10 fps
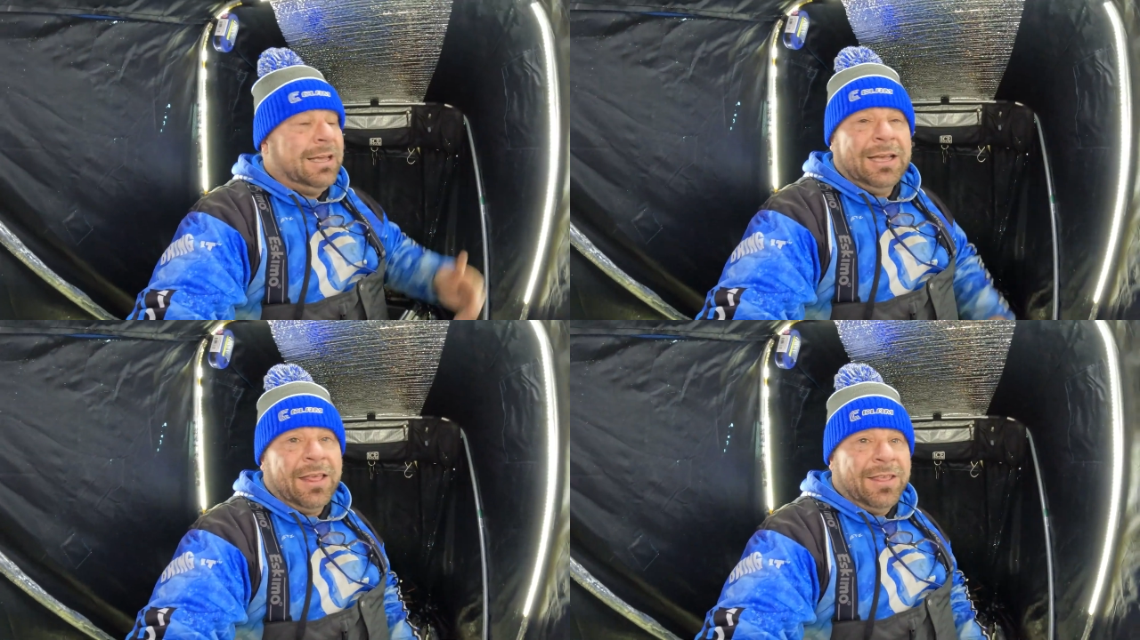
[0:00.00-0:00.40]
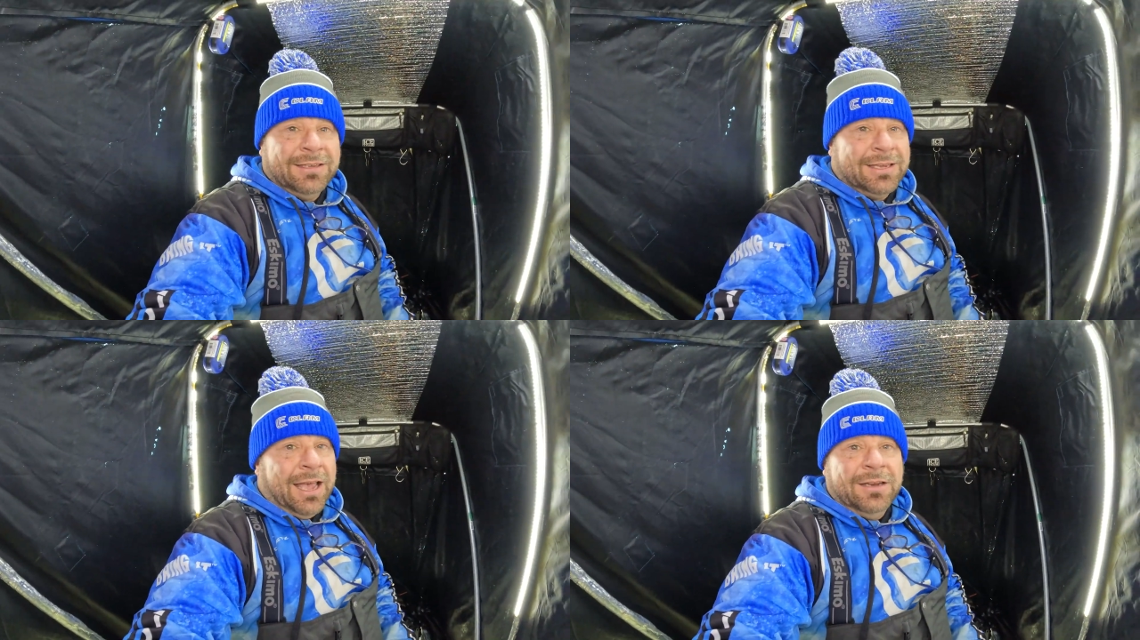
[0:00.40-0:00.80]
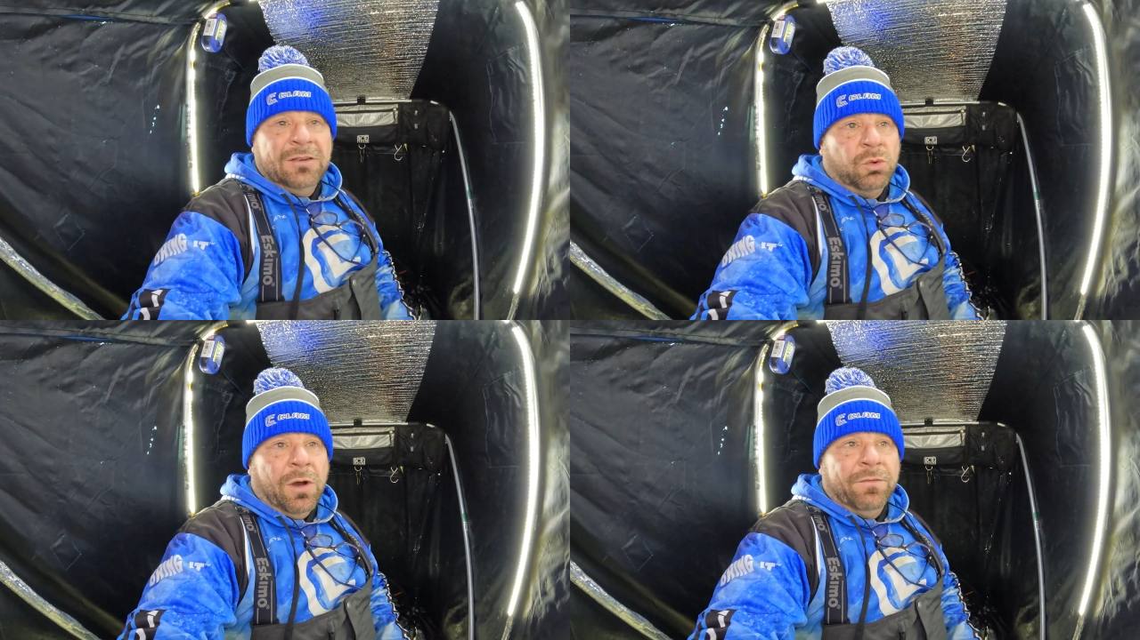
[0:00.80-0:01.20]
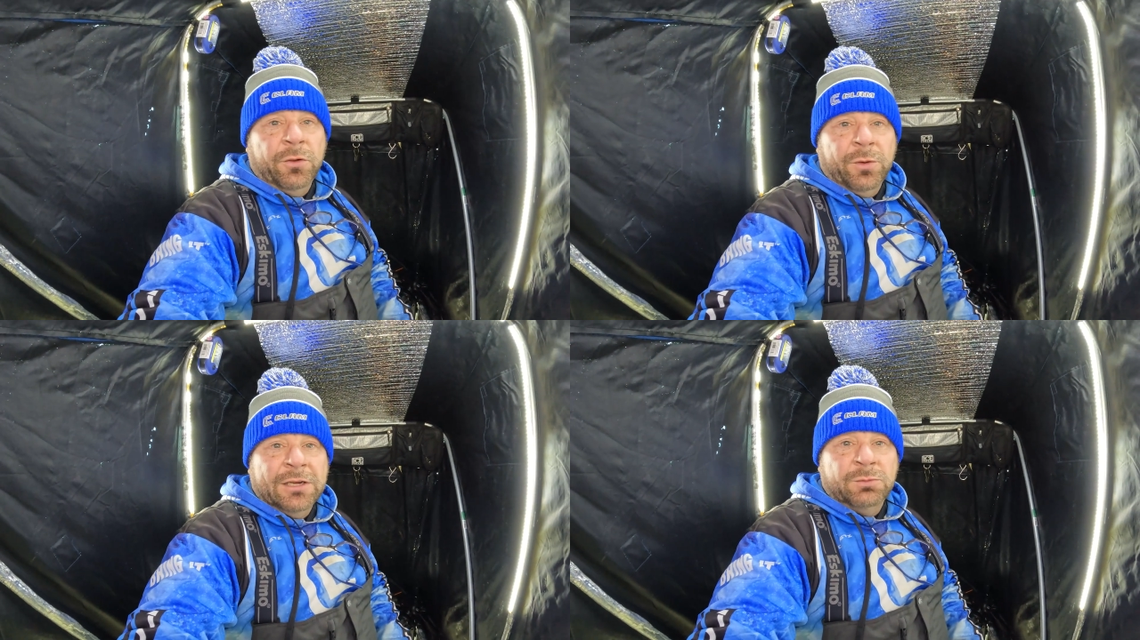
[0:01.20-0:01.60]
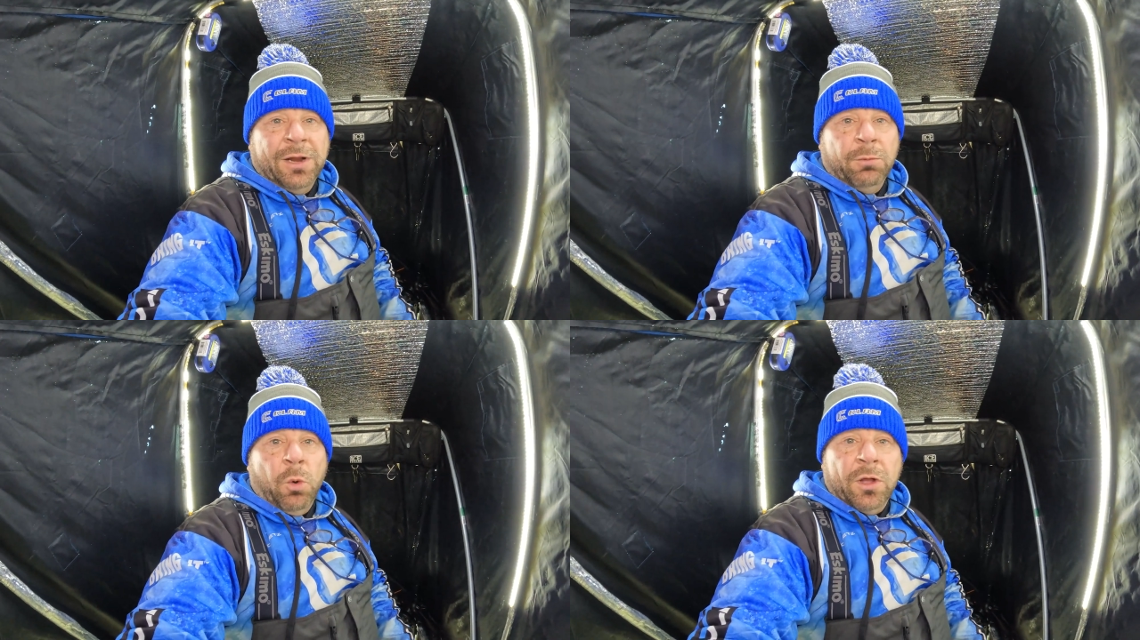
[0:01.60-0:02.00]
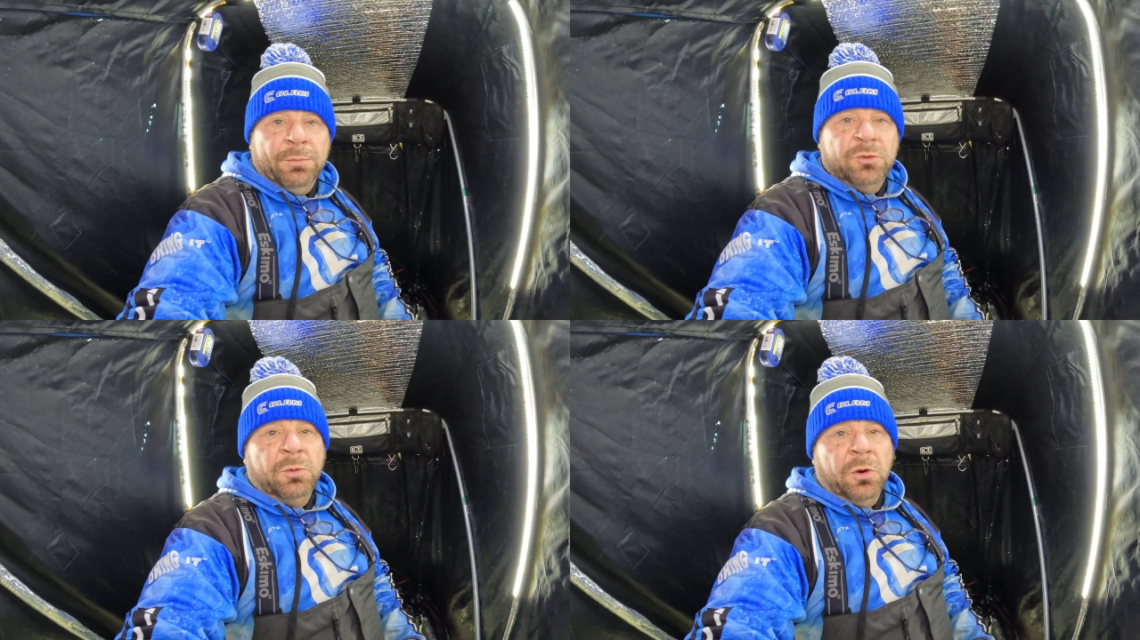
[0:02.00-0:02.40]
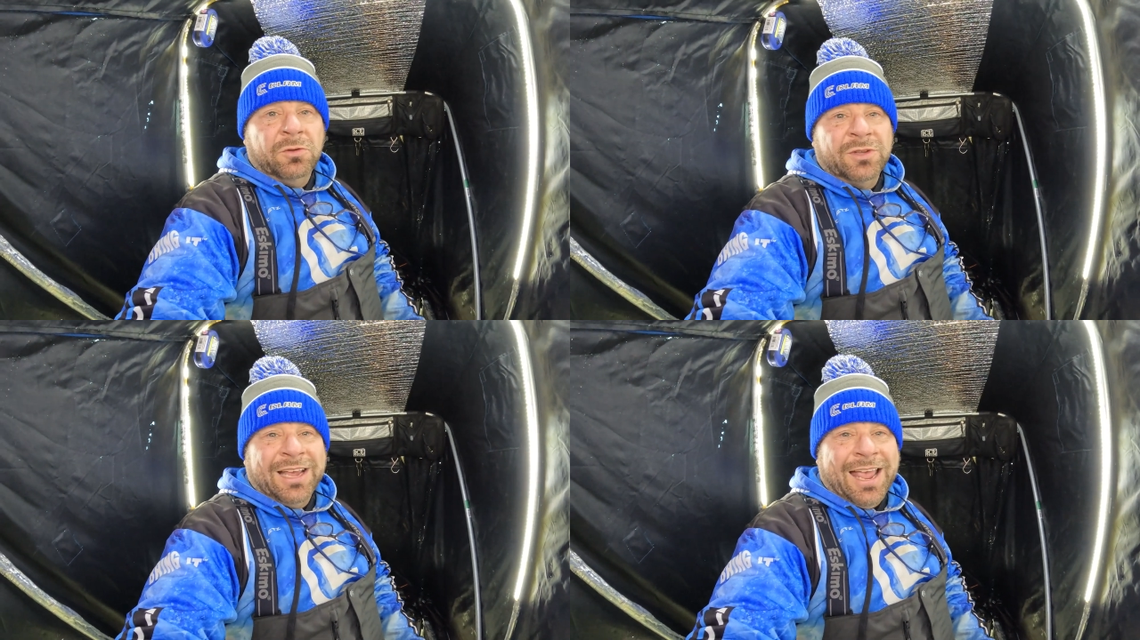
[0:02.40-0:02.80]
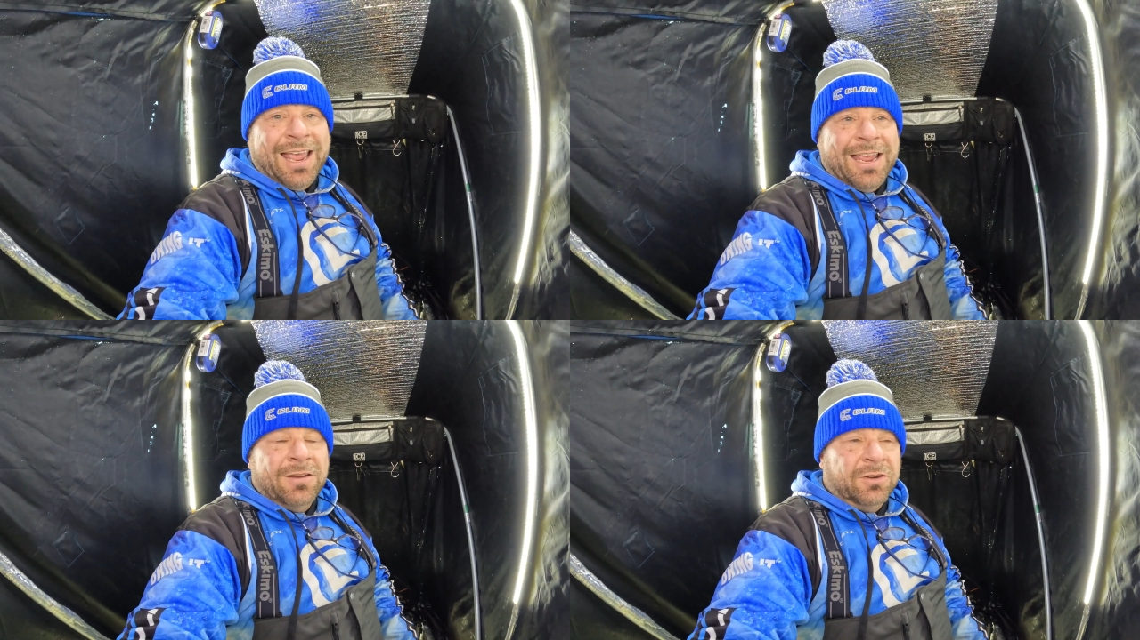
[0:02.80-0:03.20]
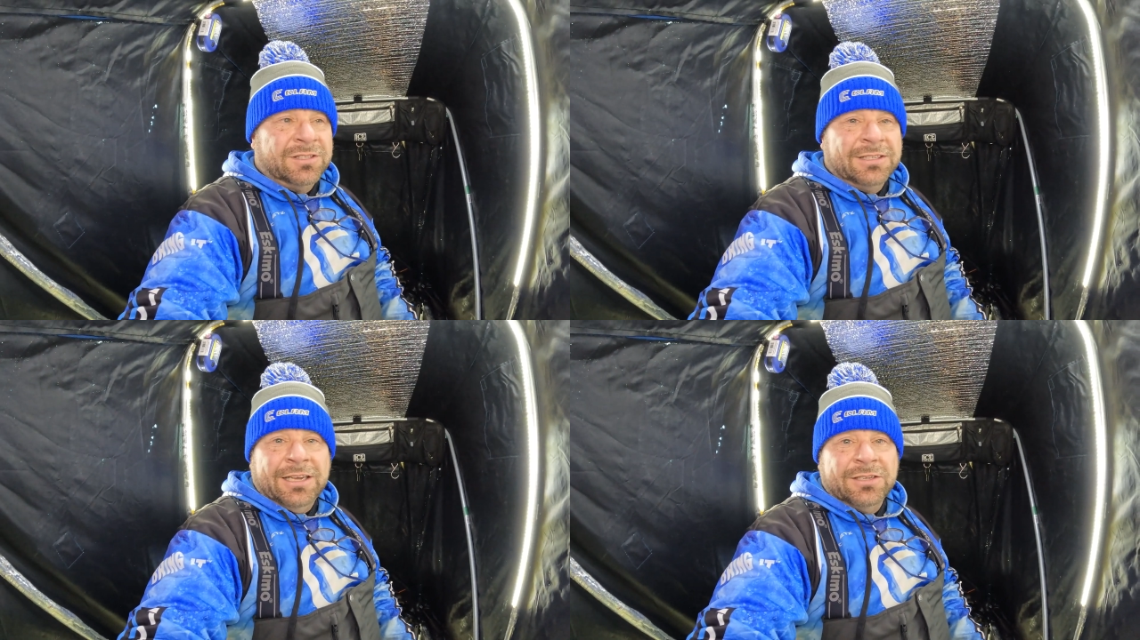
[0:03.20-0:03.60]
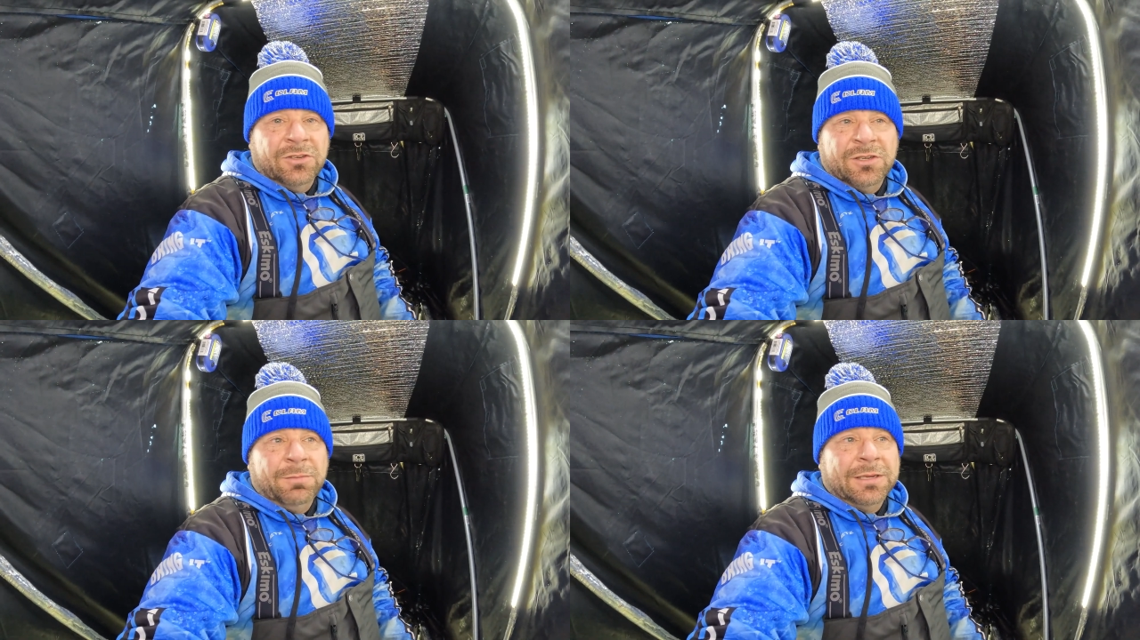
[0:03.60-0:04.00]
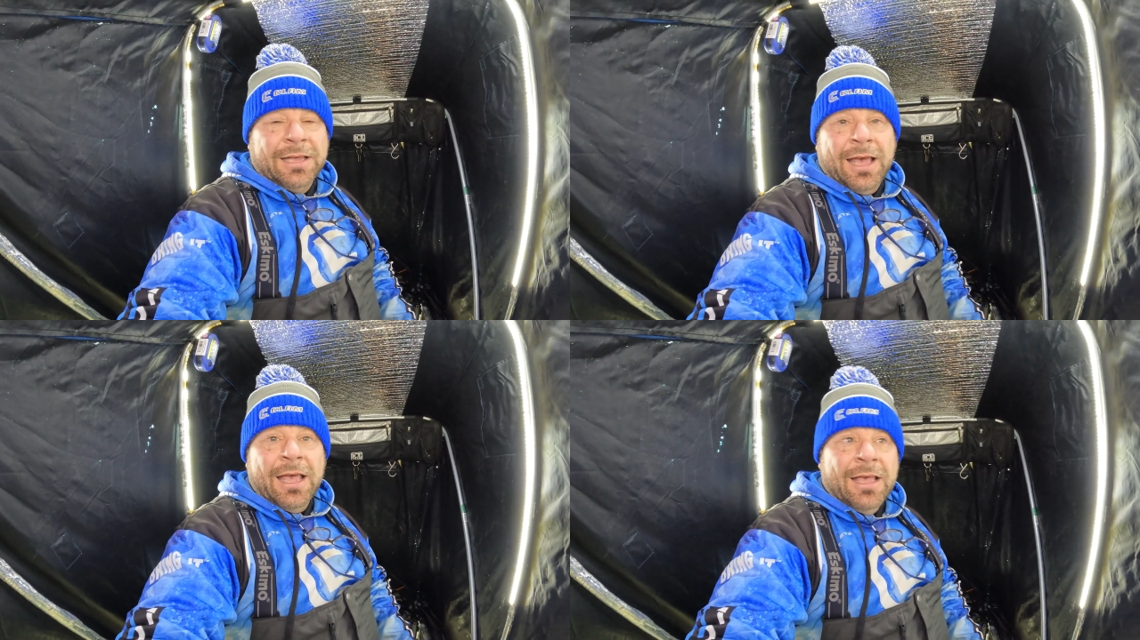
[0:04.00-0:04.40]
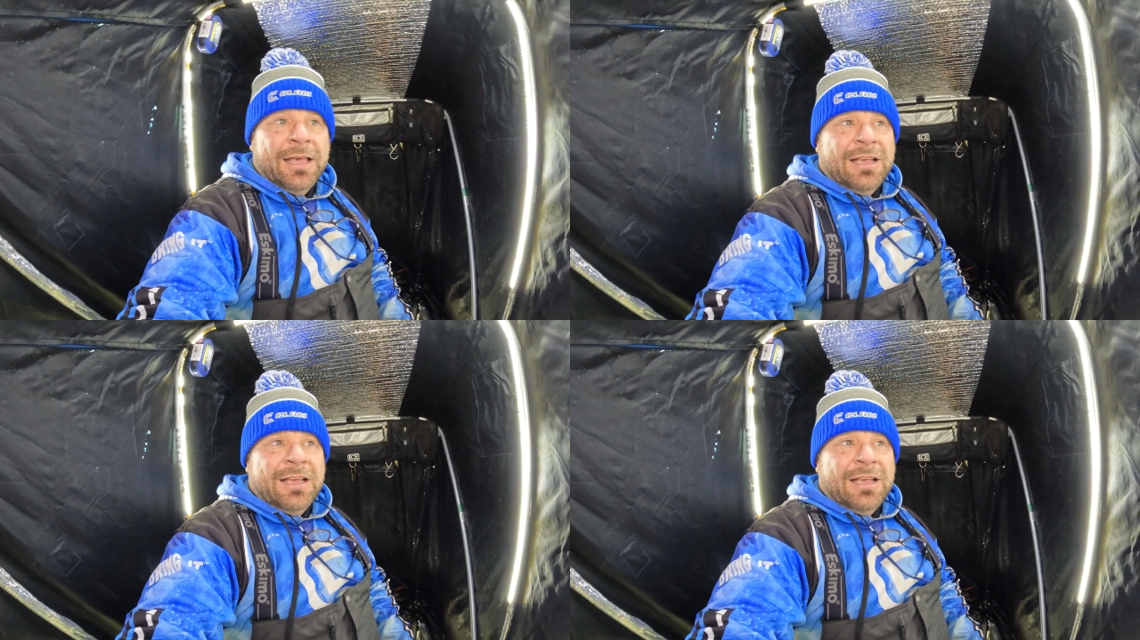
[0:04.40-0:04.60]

I think 10, 12 degrees. When I woke up this morning, it was like 8 or 6 or something like that.